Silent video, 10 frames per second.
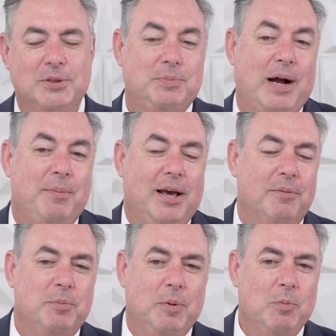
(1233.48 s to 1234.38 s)
which probably
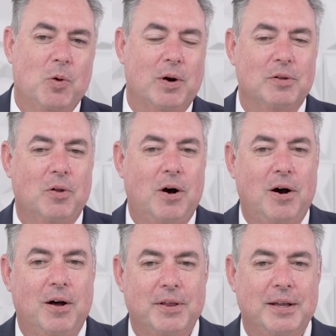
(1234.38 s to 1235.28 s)
helps me more in
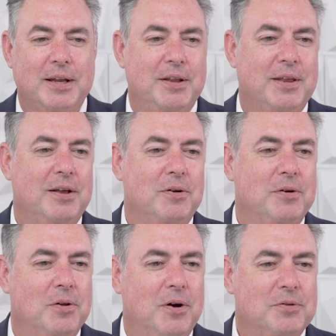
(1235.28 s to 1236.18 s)
law than anything I
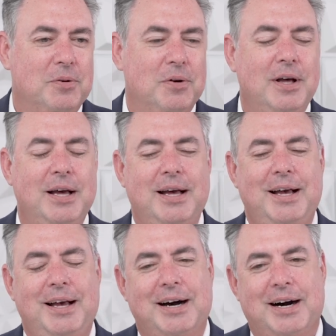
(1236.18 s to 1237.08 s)
learned in law school.
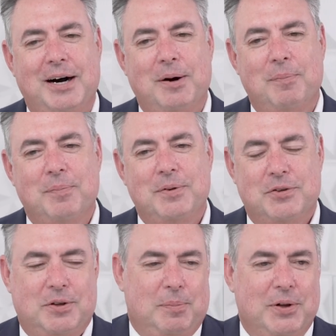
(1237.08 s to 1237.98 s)

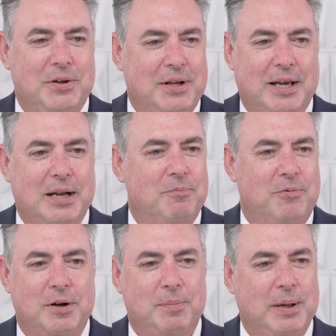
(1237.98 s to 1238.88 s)
Just the ability to get up in
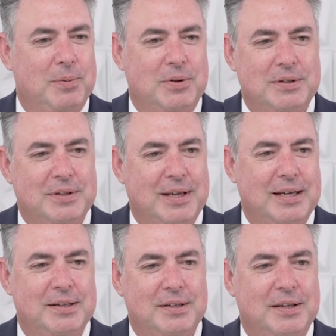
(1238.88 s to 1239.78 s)
front of people and